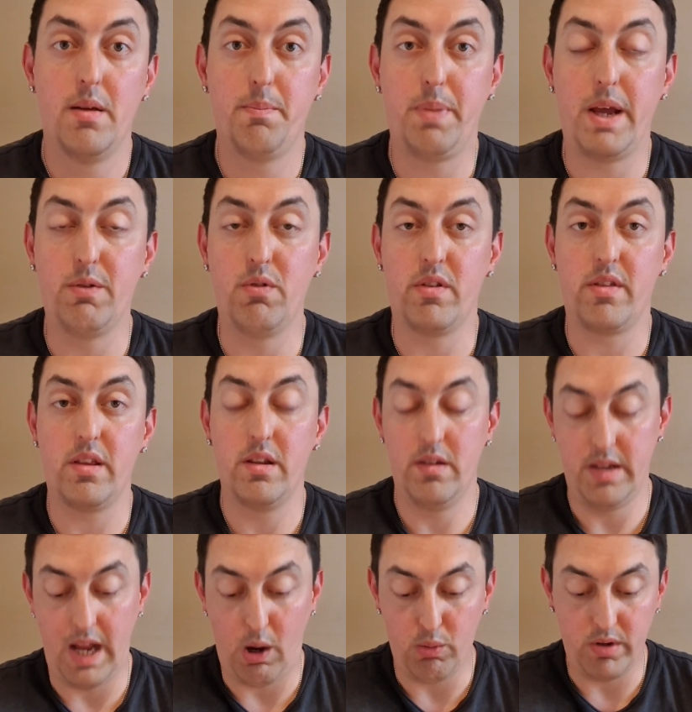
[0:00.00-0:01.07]
Penrith
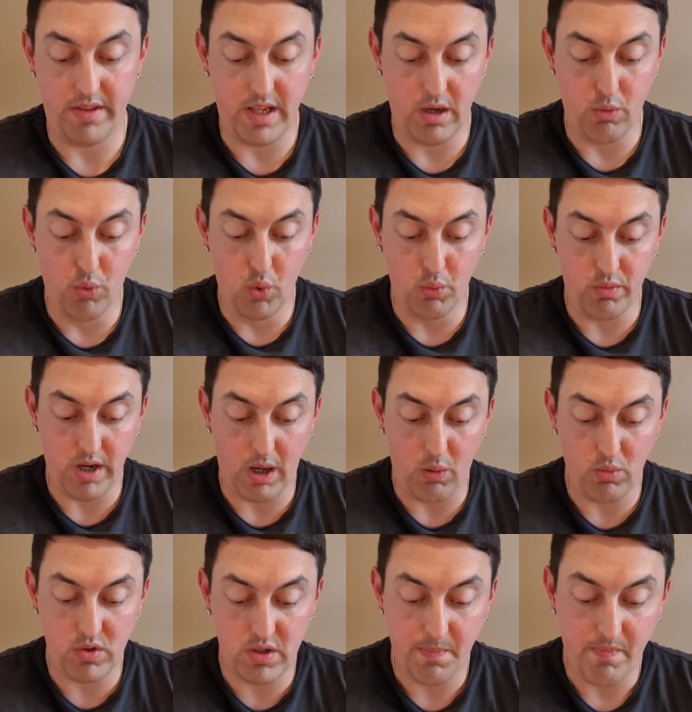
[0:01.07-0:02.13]
out of their home
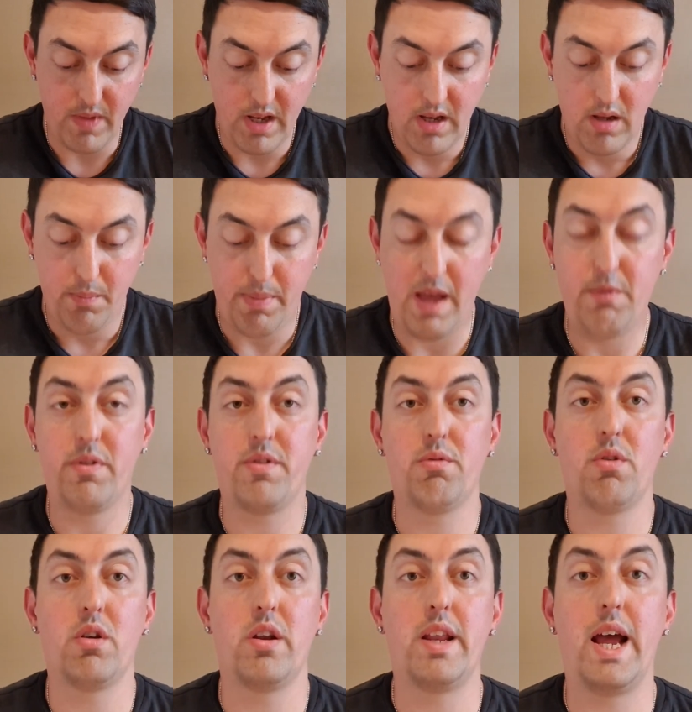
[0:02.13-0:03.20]
ground. Penrith
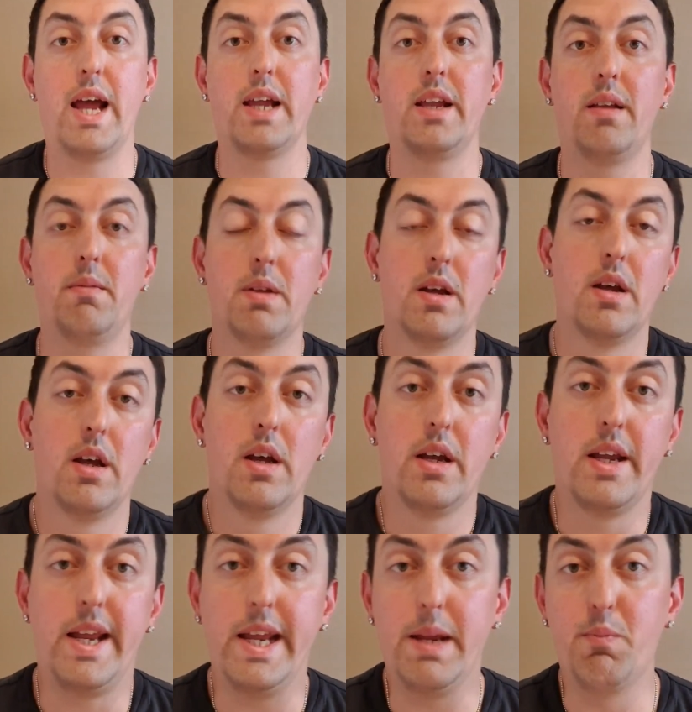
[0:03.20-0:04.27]
are on a
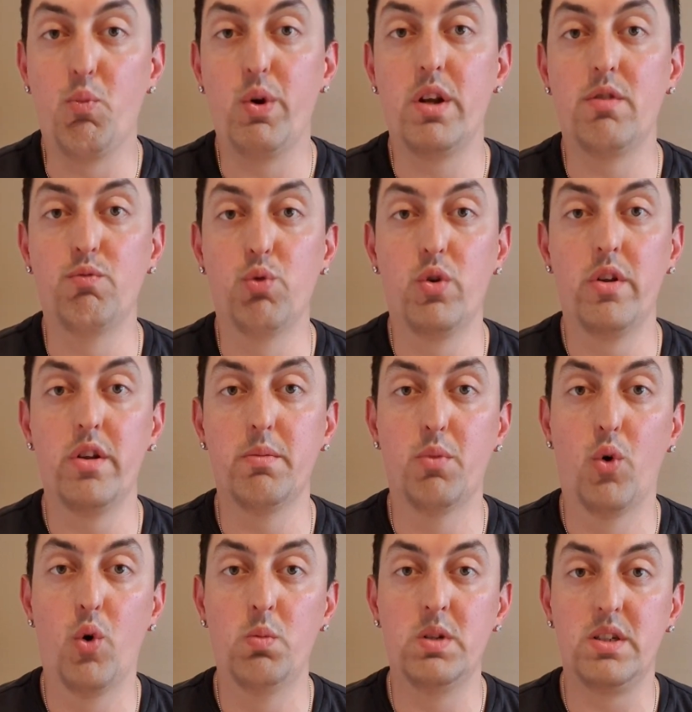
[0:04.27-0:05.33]
9-game winning run at the
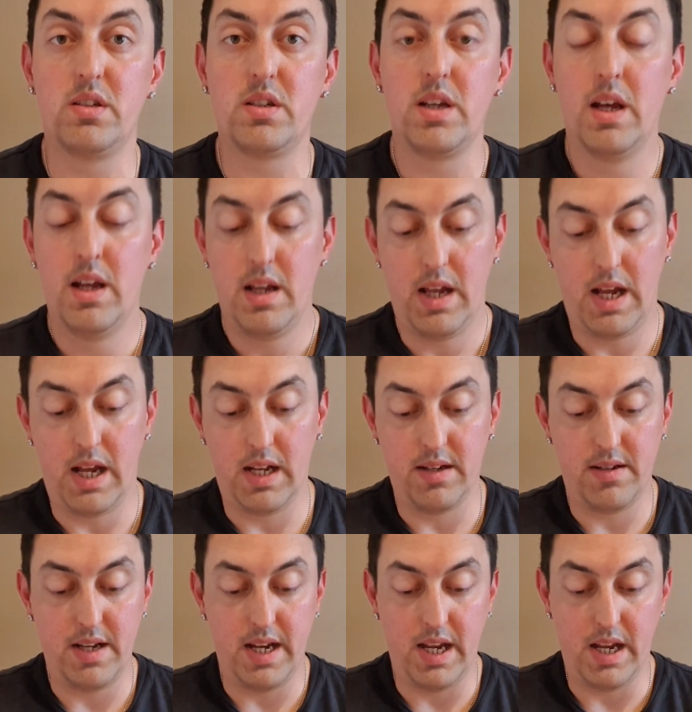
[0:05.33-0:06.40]
moment,
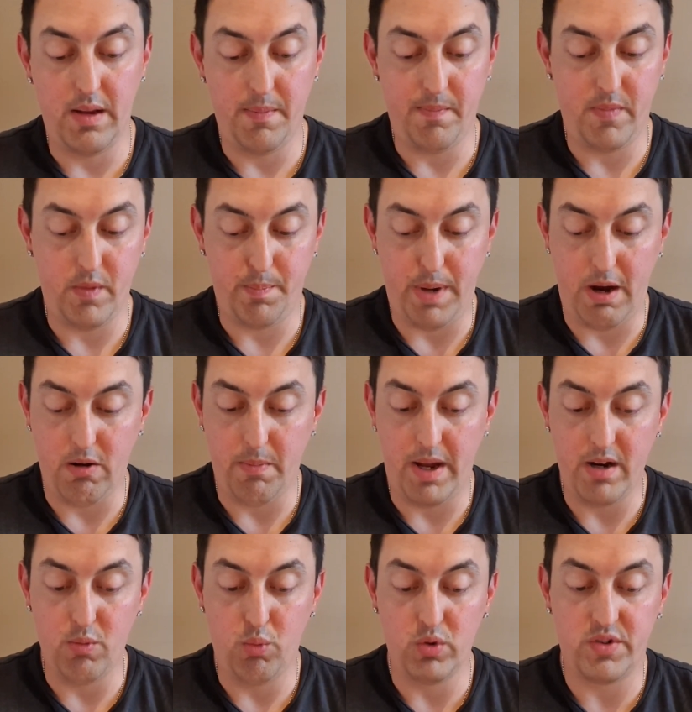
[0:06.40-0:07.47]
and
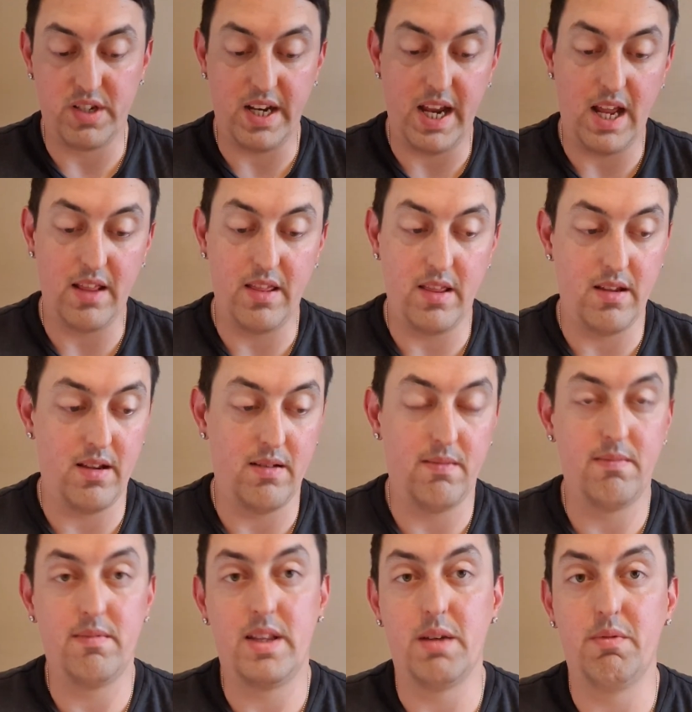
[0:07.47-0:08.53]
Parramatta, once again,
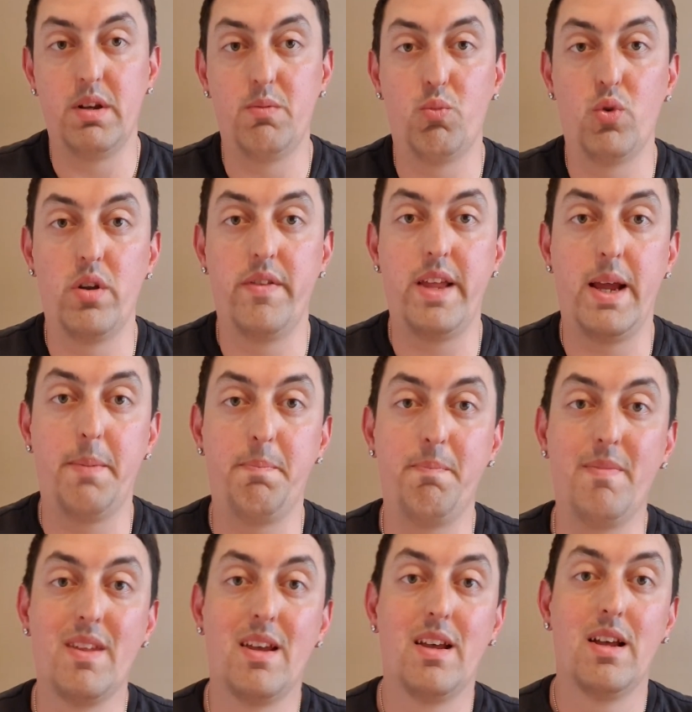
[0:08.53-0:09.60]
they're in one of them